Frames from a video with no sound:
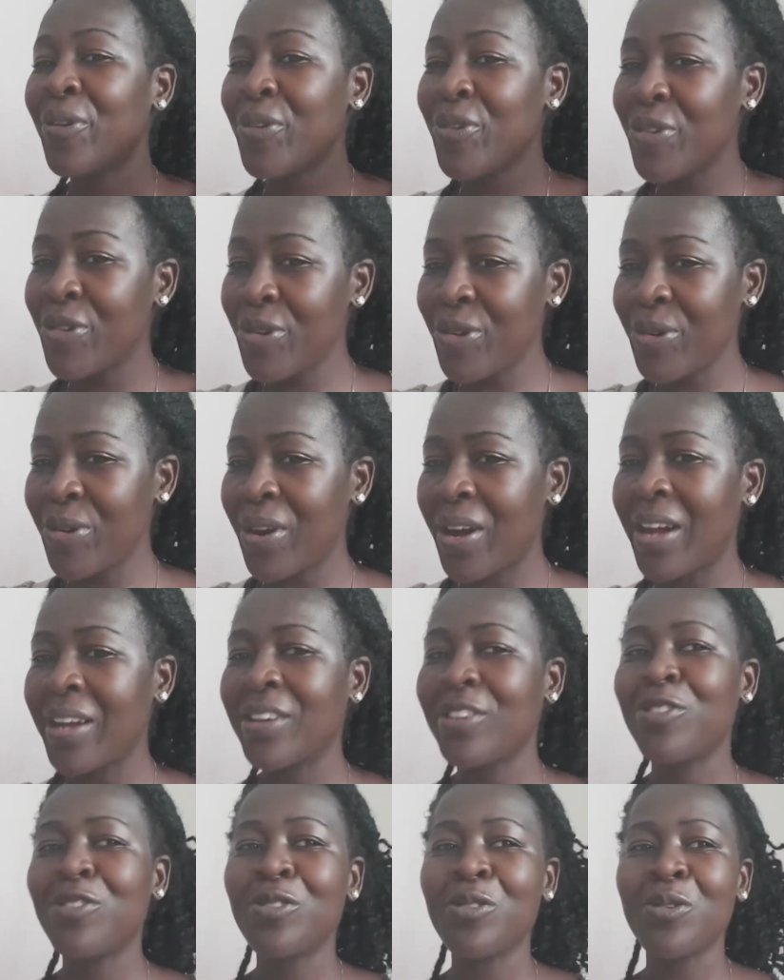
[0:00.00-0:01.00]
you
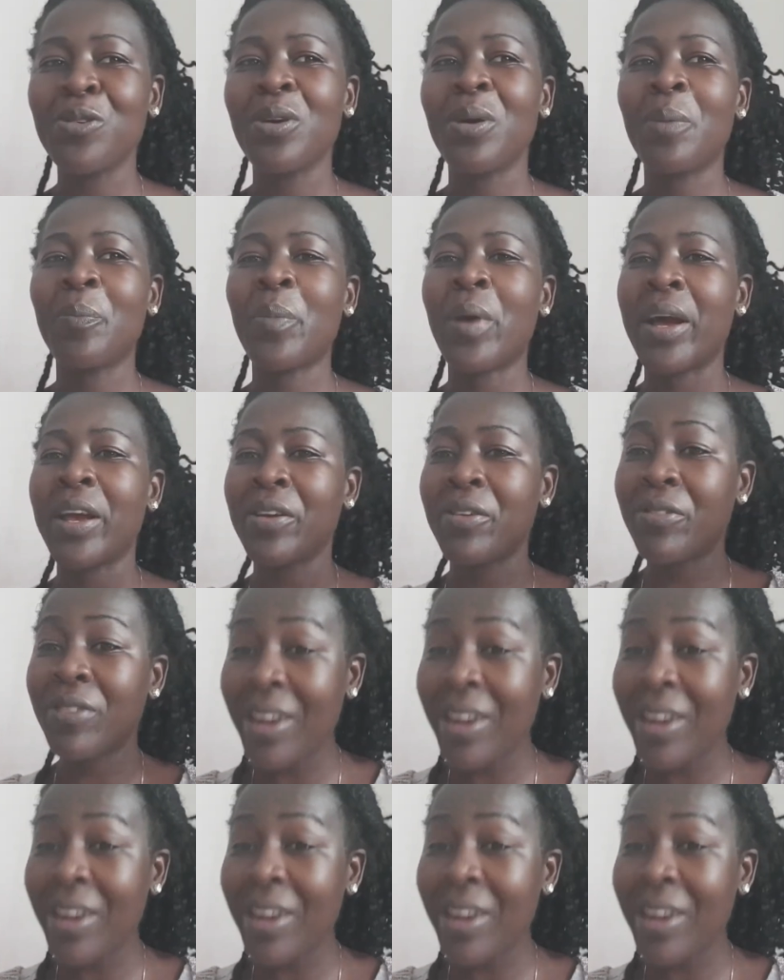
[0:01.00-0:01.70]
and you and my